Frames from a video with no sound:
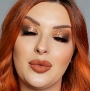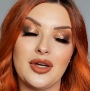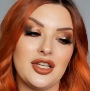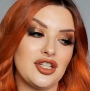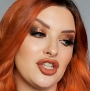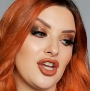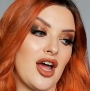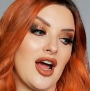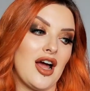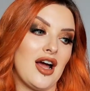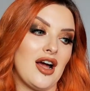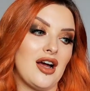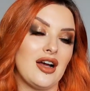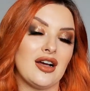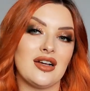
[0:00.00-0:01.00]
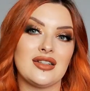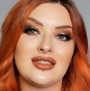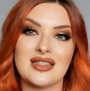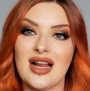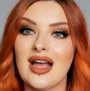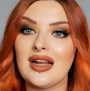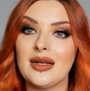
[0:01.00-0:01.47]
which are
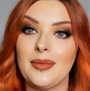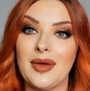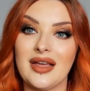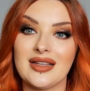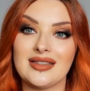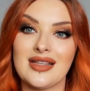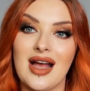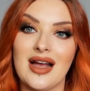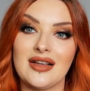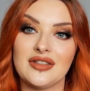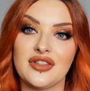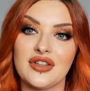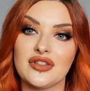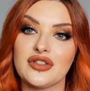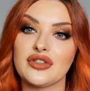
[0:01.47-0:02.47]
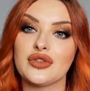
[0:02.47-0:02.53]
slightly bigger sizes.